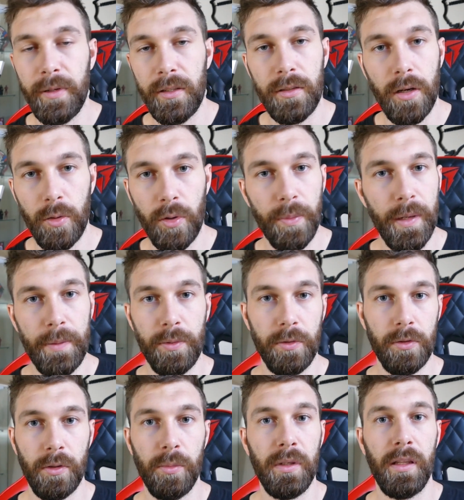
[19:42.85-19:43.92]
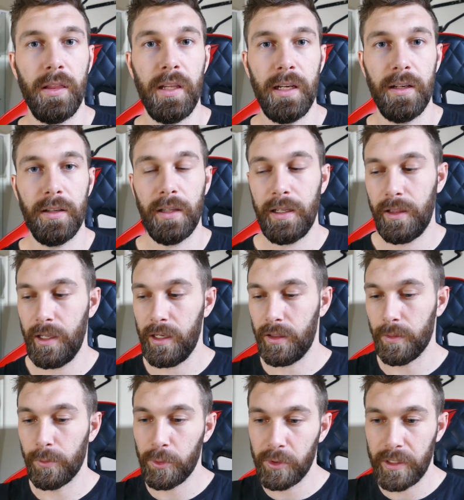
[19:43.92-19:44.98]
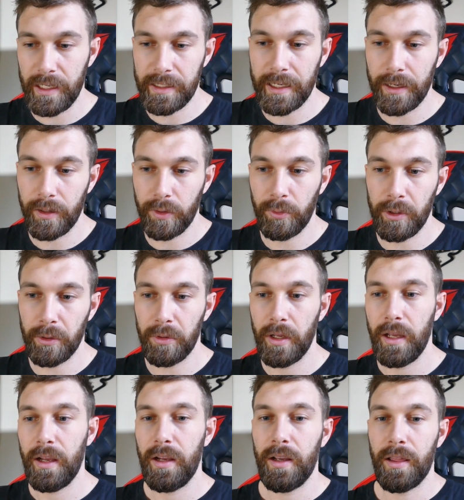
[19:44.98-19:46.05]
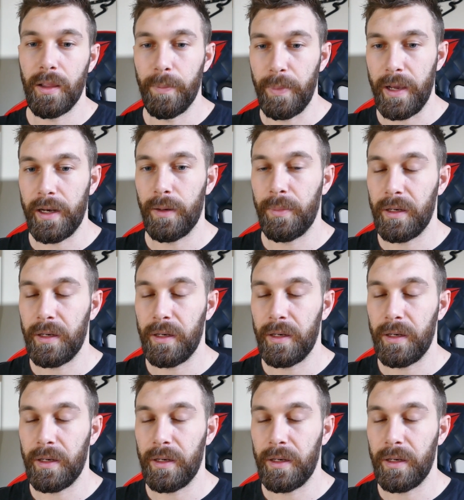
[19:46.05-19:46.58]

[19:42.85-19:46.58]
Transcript: But it's not what people normally think. They think the more detail on the wheel, the better.